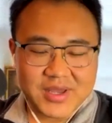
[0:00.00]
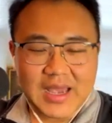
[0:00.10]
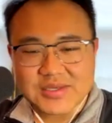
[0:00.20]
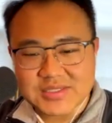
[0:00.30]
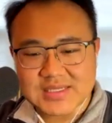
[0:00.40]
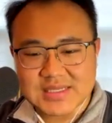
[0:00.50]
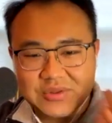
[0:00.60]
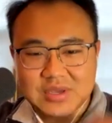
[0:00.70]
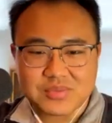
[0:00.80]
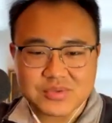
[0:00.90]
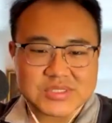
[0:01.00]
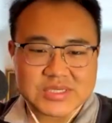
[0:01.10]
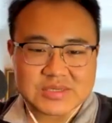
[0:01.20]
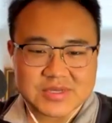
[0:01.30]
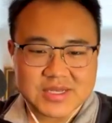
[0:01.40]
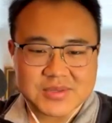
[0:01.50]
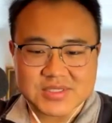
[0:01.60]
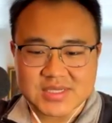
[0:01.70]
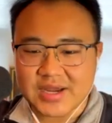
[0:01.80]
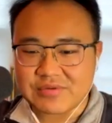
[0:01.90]
At least that's how they perceive it in
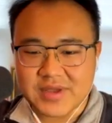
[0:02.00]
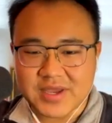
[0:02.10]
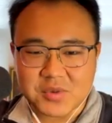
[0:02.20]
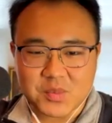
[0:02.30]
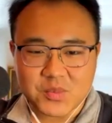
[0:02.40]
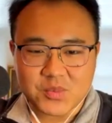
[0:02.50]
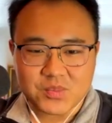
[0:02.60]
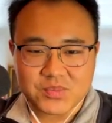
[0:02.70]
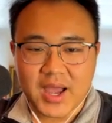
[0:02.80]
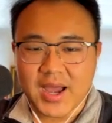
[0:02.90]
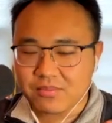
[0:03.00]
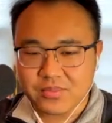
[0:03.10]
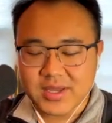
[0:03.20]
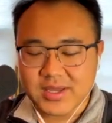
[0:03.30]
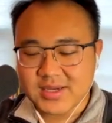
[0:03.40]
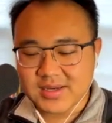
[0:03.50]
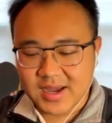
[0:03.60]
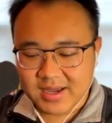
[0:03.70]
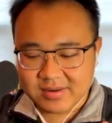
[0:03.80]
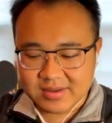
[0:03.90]
this kind of like not,
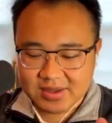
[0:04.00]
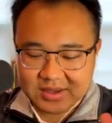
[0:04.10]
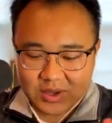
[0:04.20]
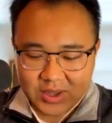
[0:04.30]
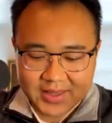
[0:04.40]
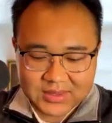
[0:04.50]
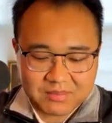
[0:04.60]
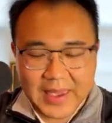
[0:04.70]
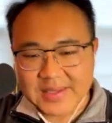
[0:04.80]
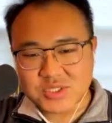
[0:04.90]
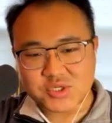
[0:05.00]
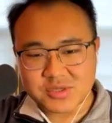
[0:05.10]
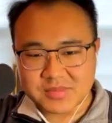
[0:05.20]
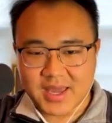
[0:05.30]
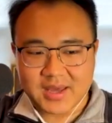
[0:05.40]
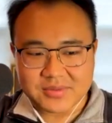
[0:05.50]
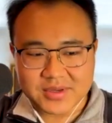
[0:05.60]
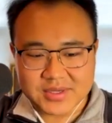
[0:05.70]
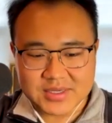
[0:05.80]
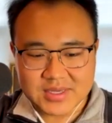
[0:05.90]
not in the mainstream
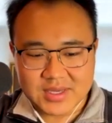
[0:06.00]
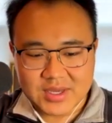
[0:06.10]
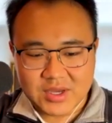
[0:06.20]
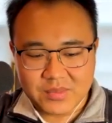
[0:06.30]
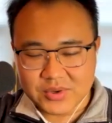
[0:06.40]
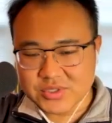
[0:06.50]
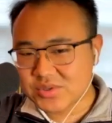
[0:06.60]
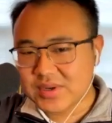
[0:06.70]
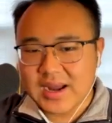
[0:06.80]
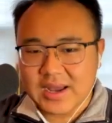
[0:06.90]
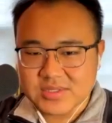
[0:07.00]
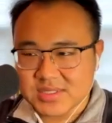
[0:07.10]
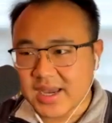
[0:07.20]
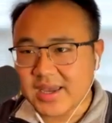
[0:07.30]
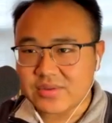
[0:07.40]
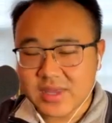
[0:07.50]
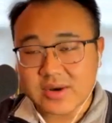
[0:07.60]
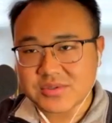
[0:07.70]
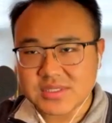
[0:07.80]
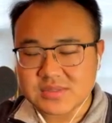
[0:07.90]
Catholic, but also not outside. They
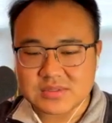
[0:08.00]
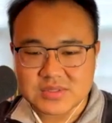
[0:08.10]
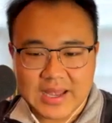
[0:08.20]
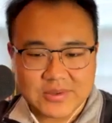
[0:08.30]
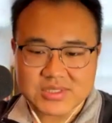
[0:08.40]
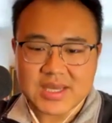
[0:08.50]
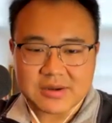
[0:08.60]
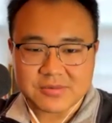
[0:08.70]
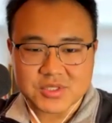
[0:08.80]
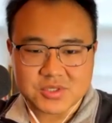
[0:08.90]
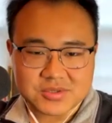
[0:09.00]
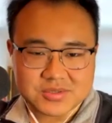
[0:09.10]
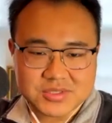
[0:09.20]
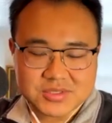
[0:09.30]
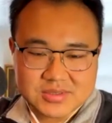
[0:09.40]
don't see themselves outside of the church.